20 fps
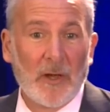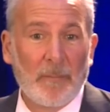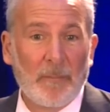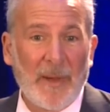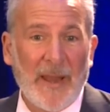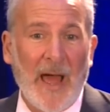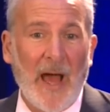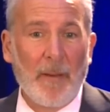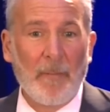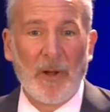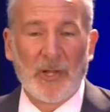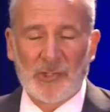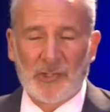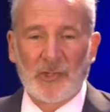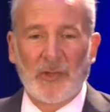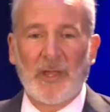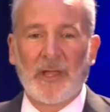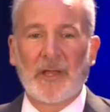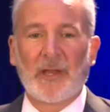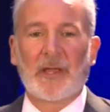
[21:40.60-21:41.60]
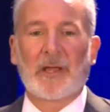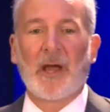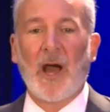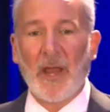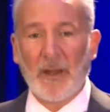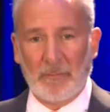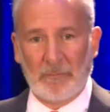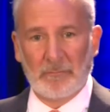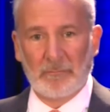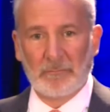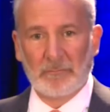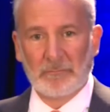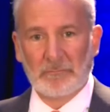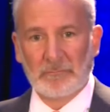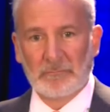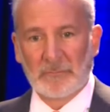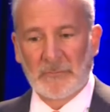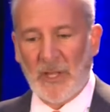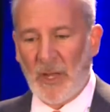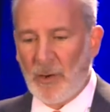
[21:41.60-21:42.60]
but how much are they going to cut them?
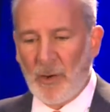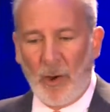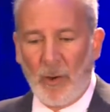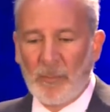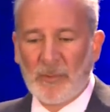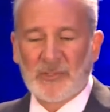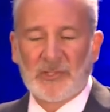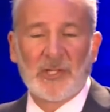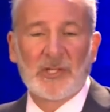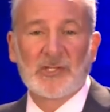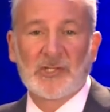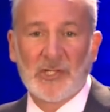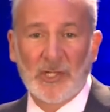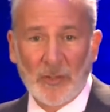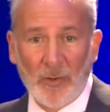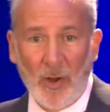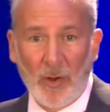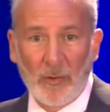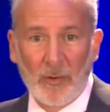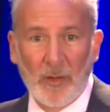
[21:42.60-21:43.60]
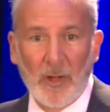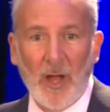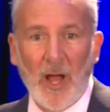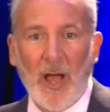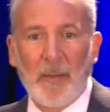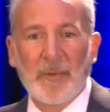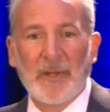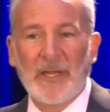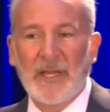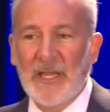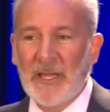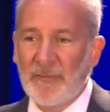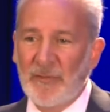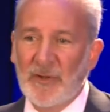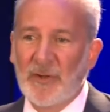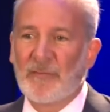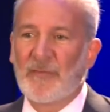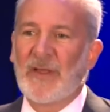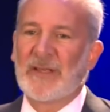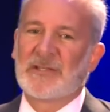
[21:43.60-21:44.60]
They're almost at zero. I mean,
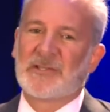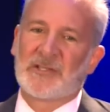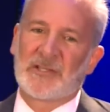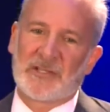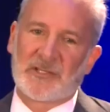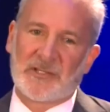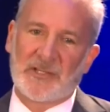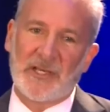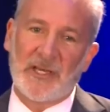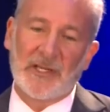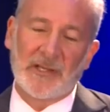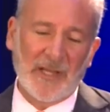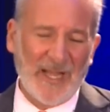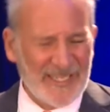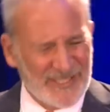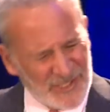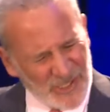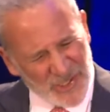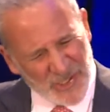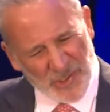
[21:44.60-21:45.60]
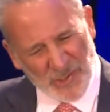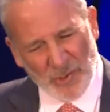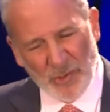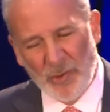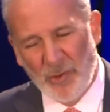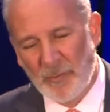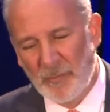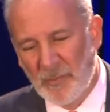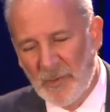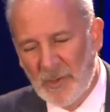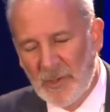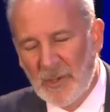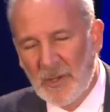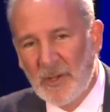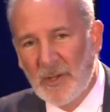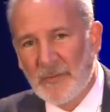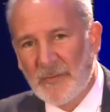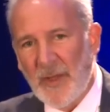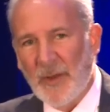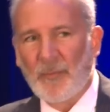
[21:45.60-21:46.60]
even if they succeed, let's assume
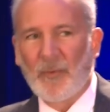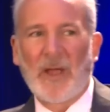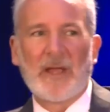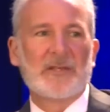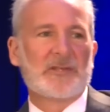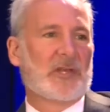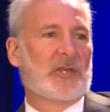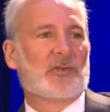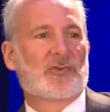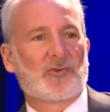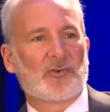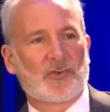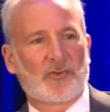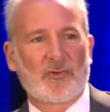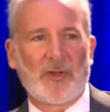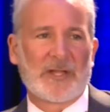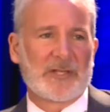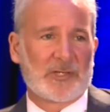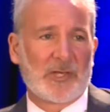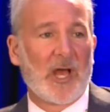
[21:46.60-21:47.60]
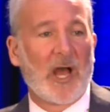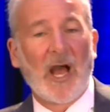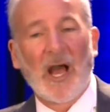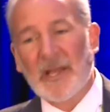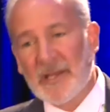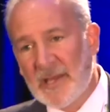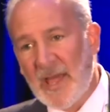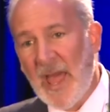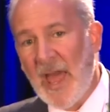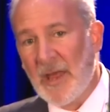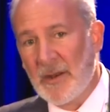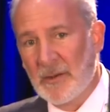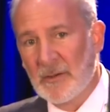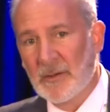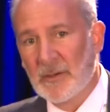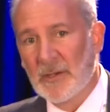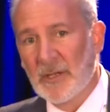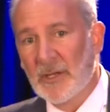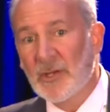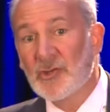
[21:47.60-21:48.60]
they raise interest rates again
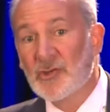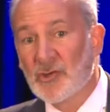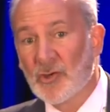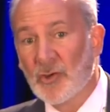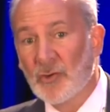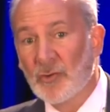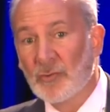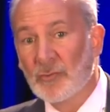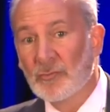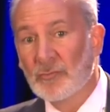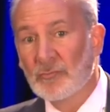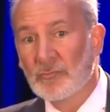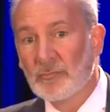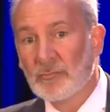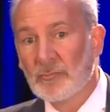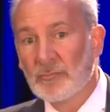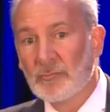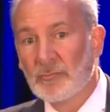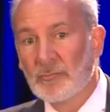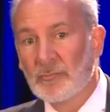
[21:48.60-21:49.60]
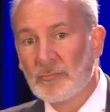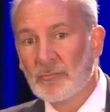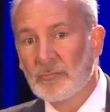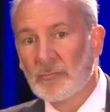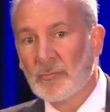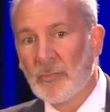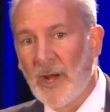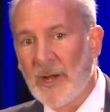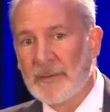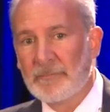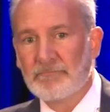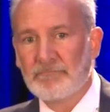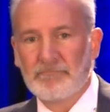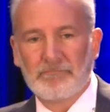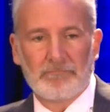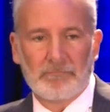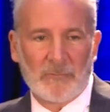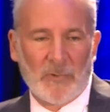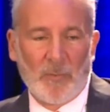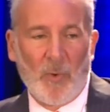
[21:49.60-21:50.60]
in June, right?
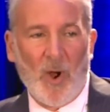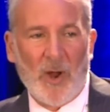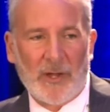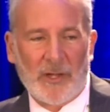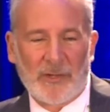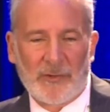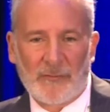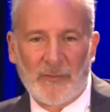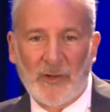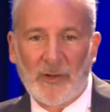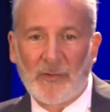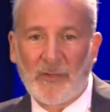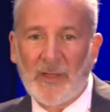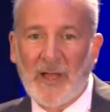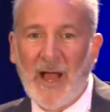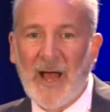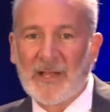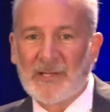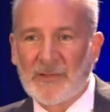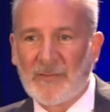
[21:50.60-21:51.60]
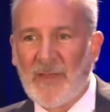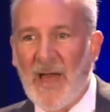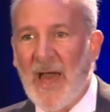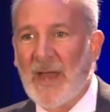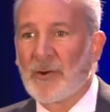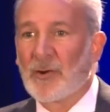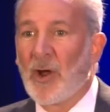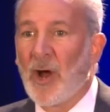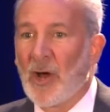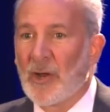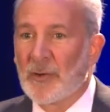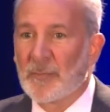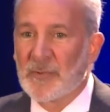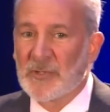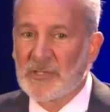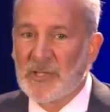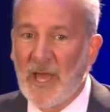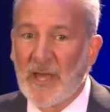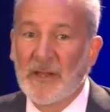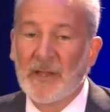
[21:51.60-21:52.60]
The markets figure the odds of that are
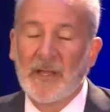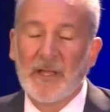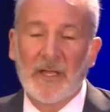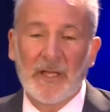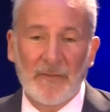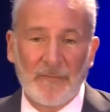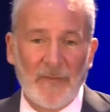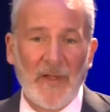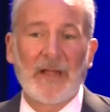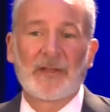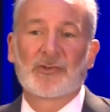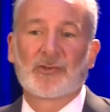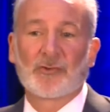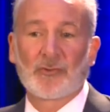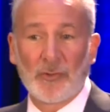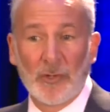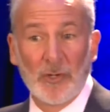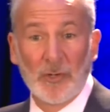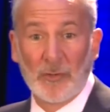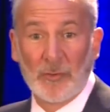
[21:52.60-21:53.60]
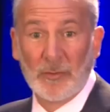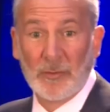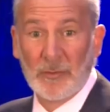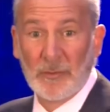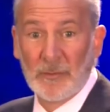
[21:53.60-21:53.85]
100%. If that's true,